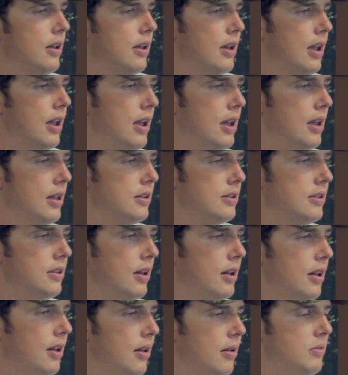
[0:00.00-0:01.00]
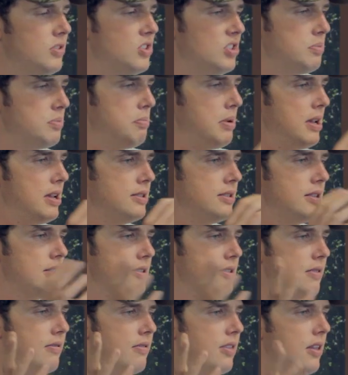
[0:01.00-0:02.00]
and uh, just
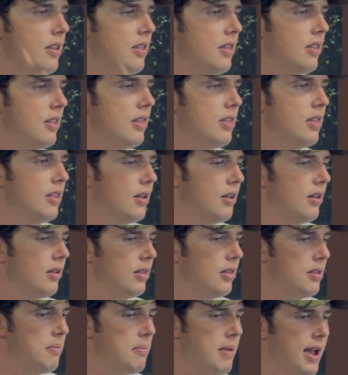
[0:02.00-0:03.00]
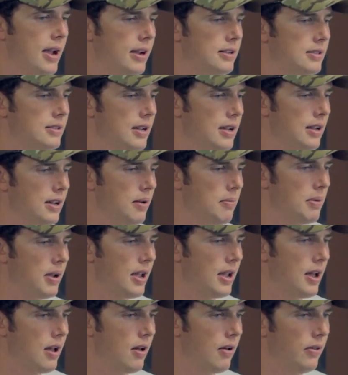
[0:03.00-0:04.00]
pieces of the, the, the magazine coming
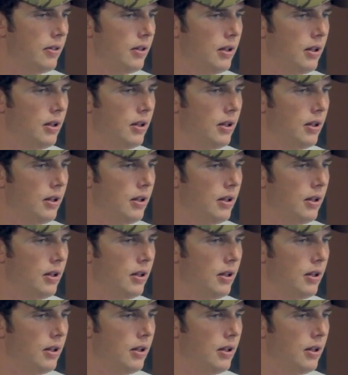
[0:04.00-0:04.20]
out.